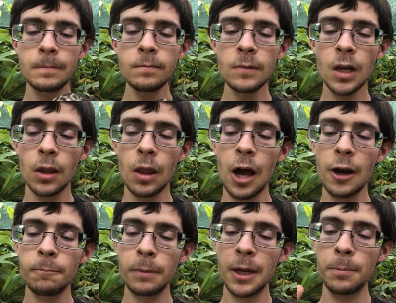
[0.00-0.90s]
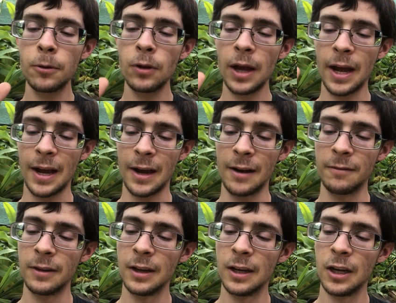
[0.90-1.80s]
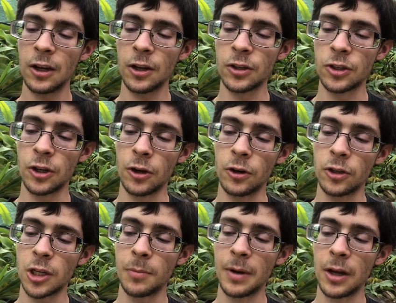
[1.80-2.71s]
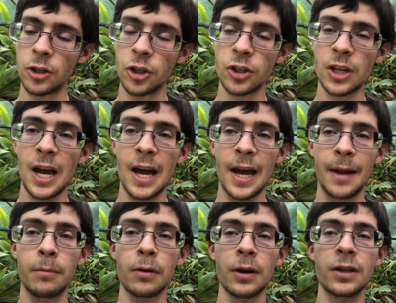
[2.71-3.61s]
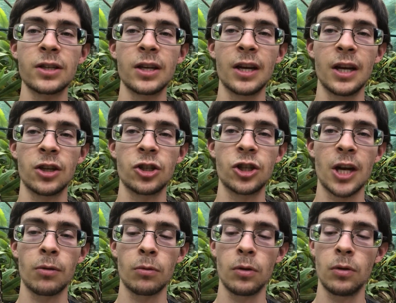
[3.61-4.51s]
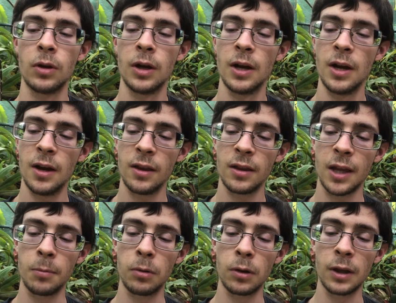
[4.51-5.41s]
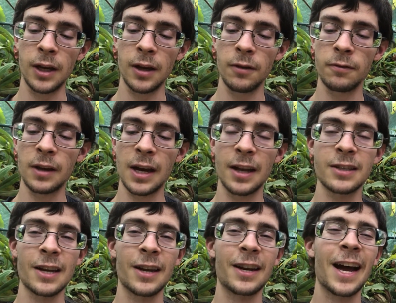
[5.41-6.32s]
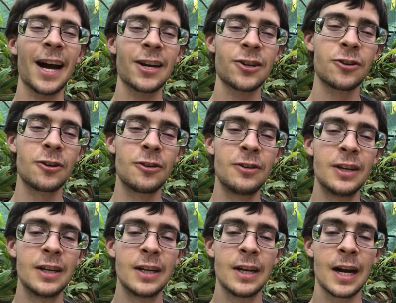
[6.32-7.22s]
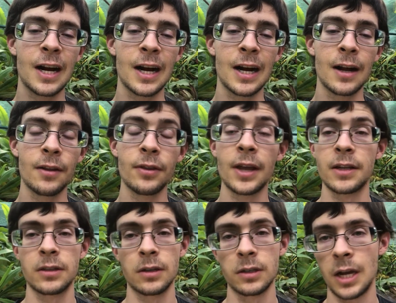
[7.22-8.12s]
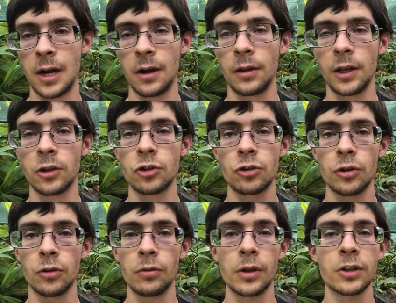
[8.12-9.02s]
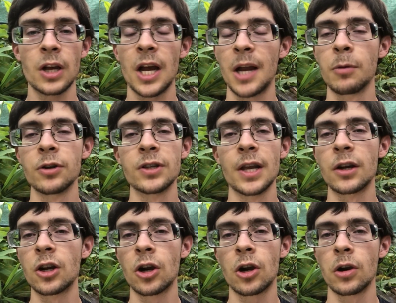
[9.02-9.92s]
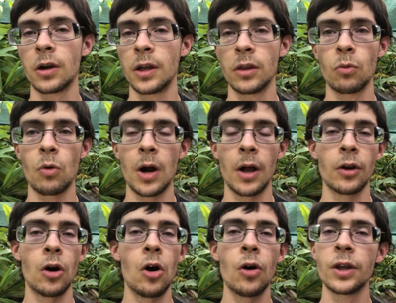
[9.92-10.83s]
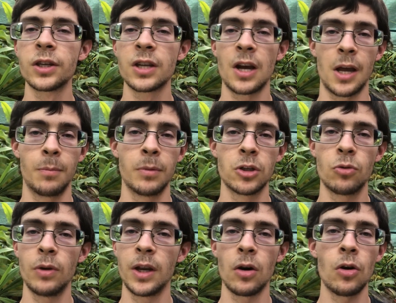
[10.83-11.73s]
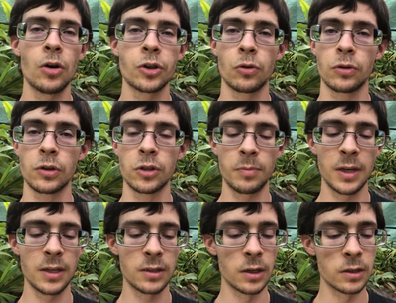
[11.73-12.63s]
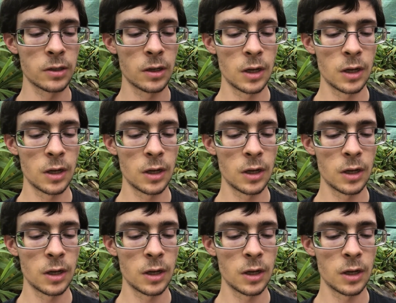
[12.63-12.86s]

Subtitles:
A lot of people have concerns about just hybrids in general. They believe that it's unnatural. That's entirely untrue. There's hybrids that occur in the wild all the time between all sorts of species.